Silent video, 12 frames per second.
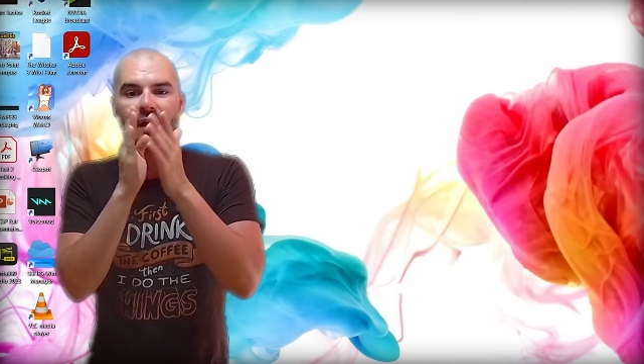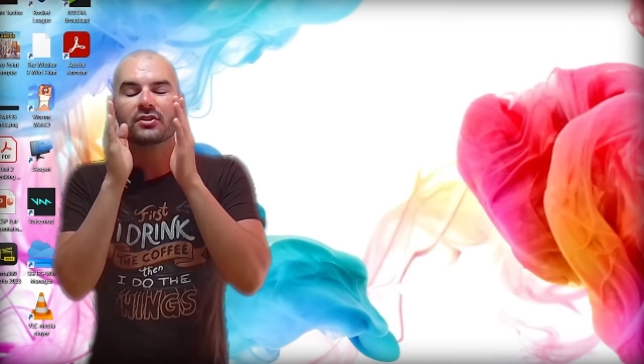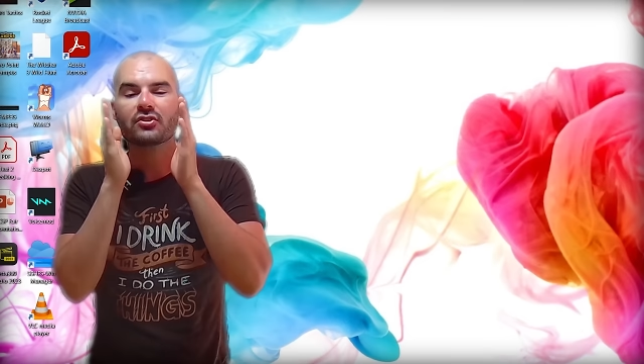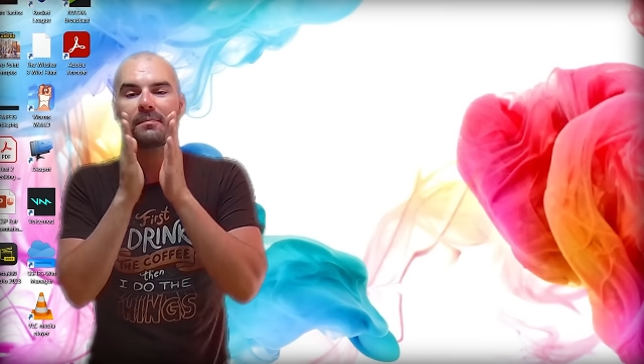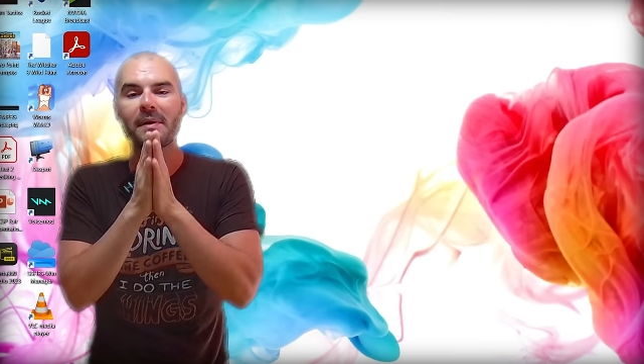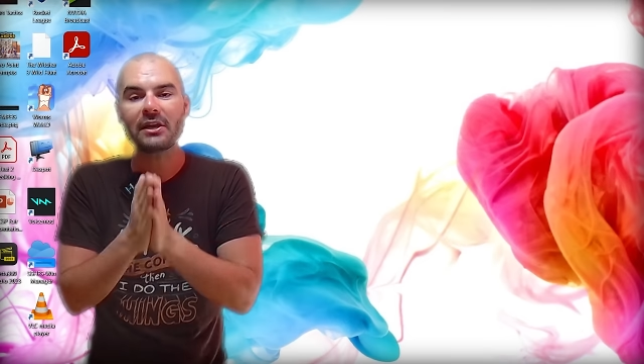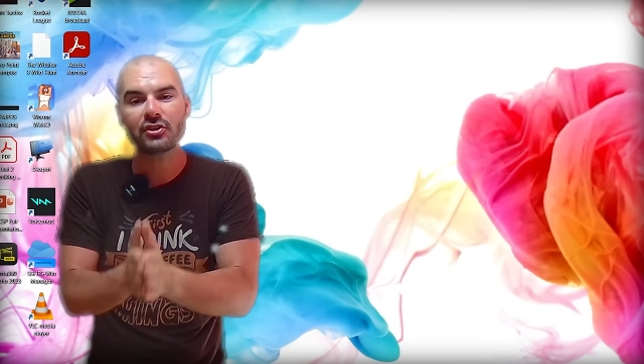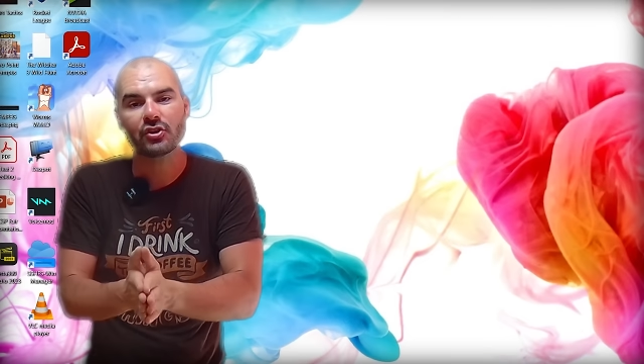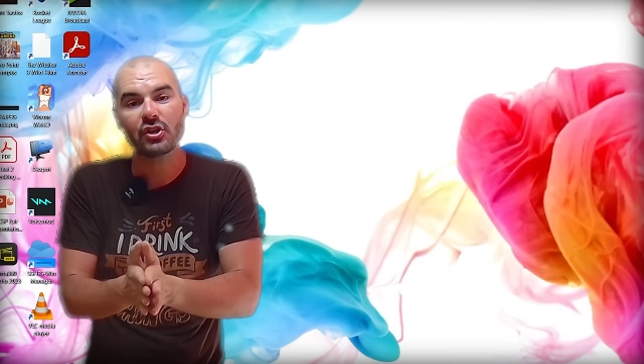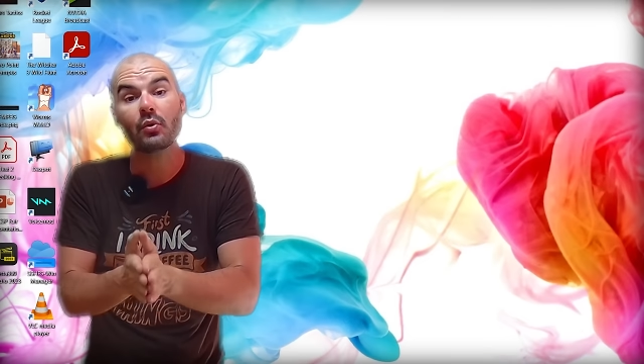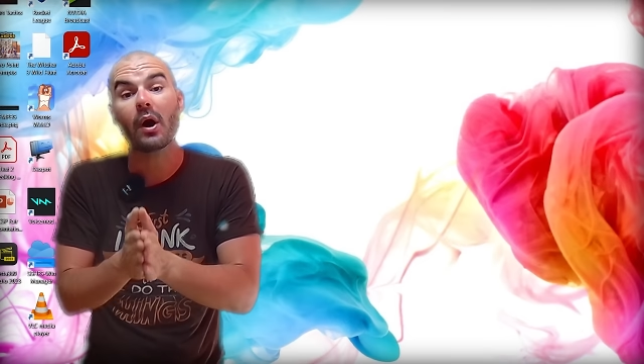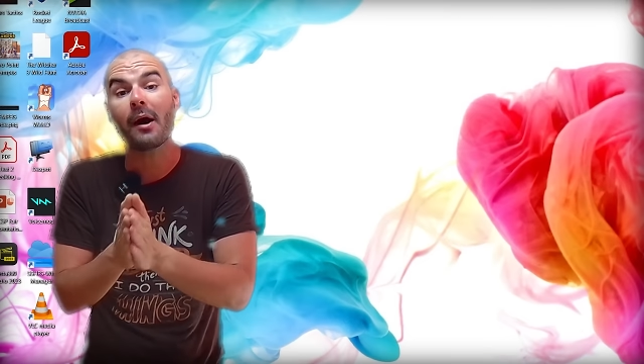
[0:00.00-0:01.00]
So make sure
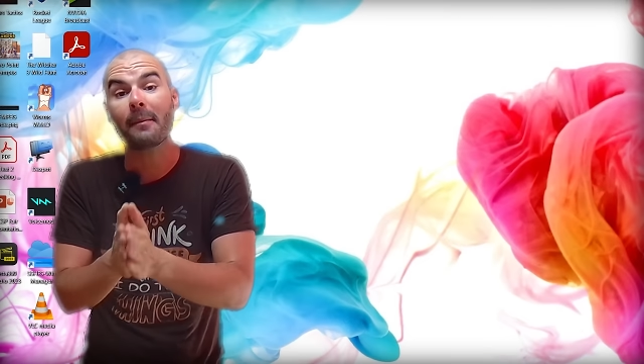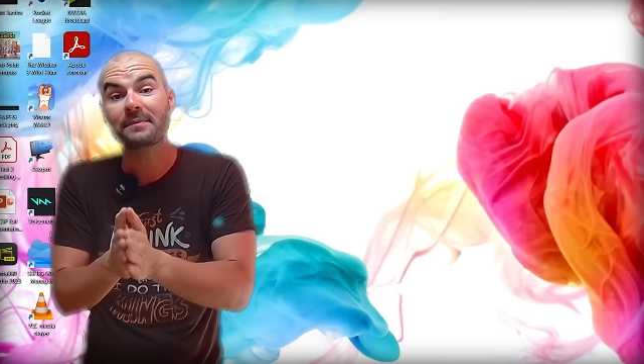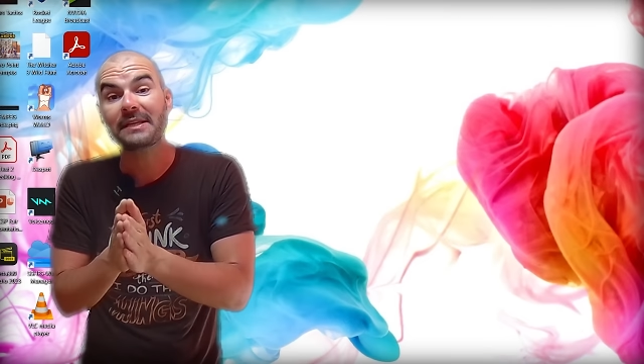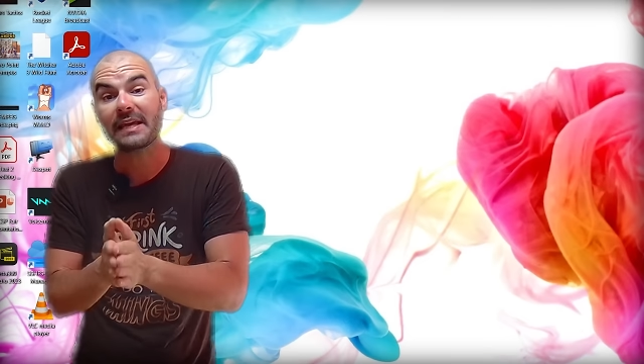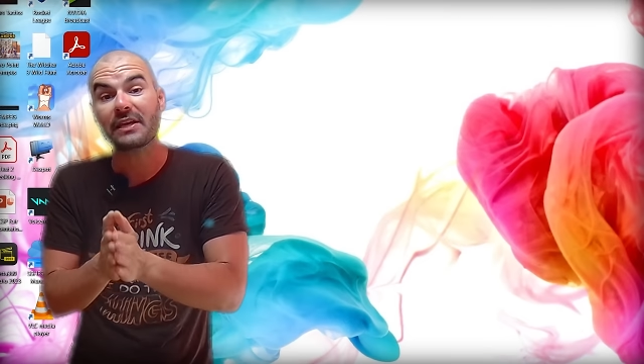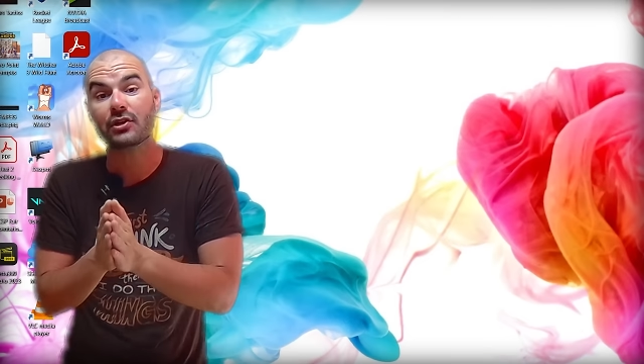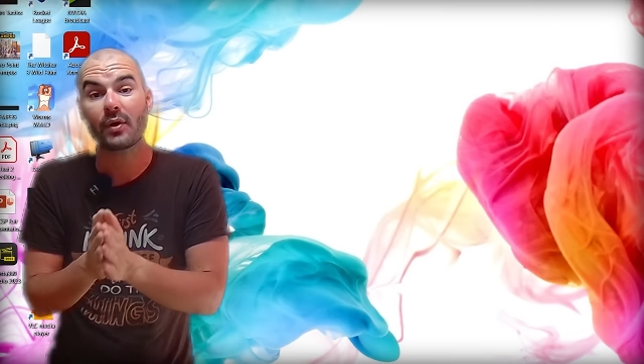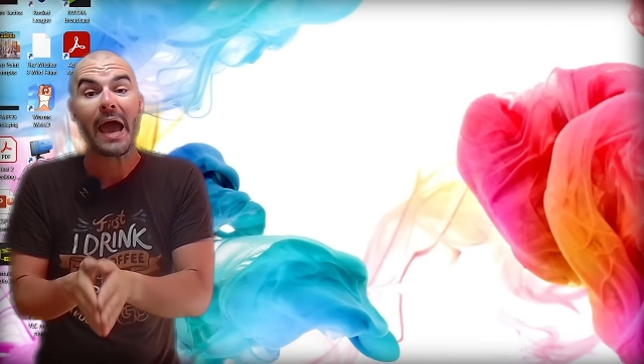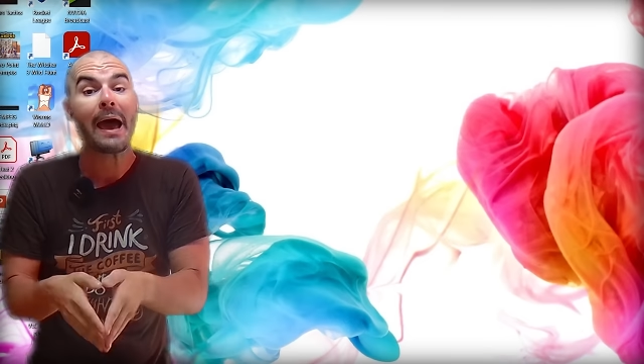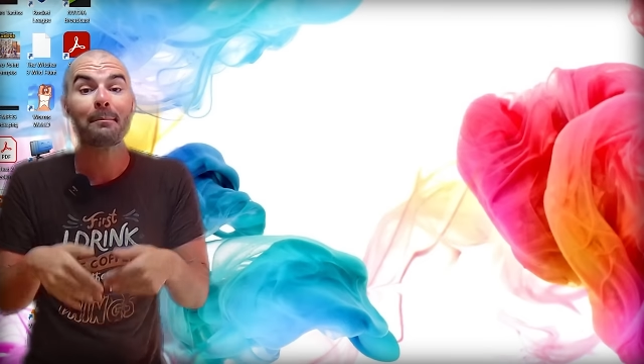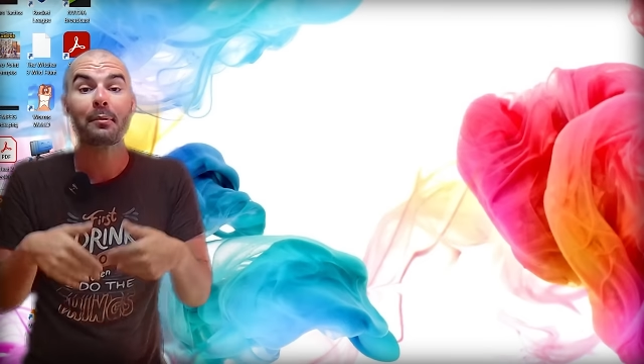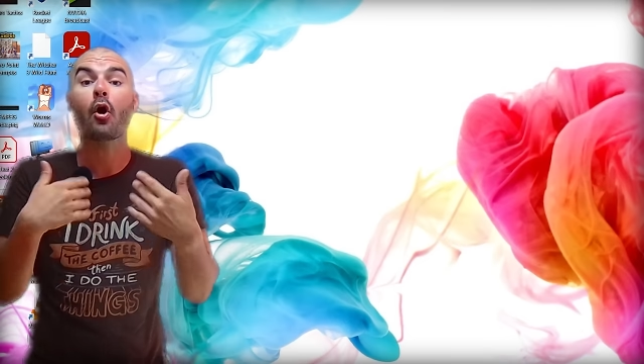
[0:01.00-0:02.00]
you update your app,